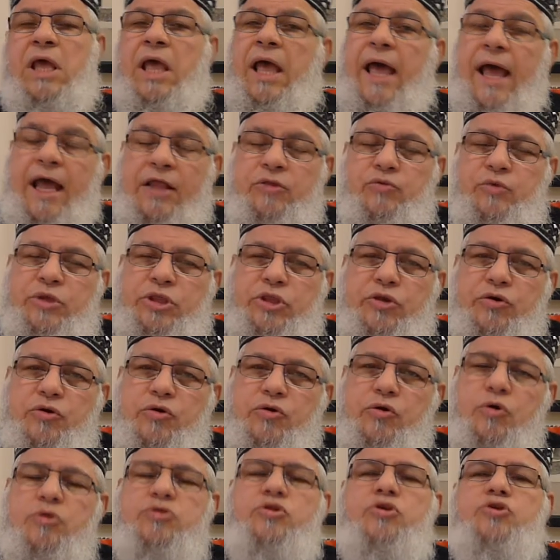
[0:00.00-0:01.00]
And when you
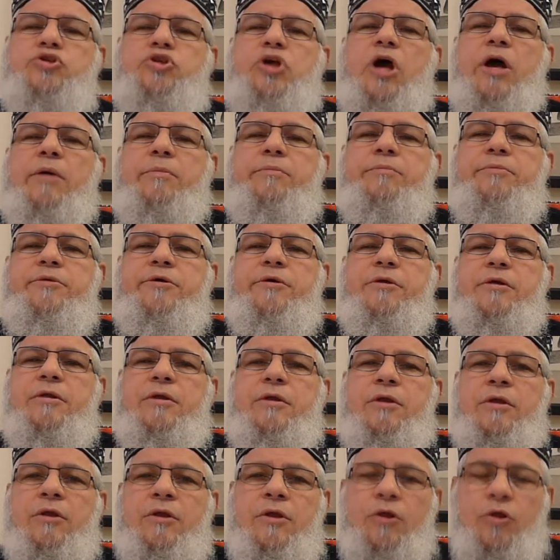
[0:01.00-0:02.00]
go to job,
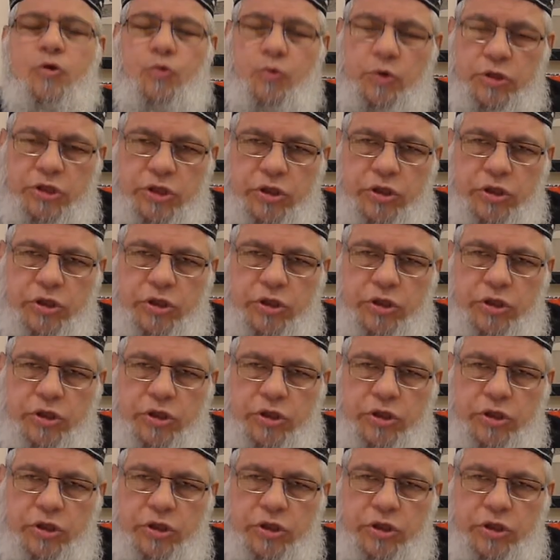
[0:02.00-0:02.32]
when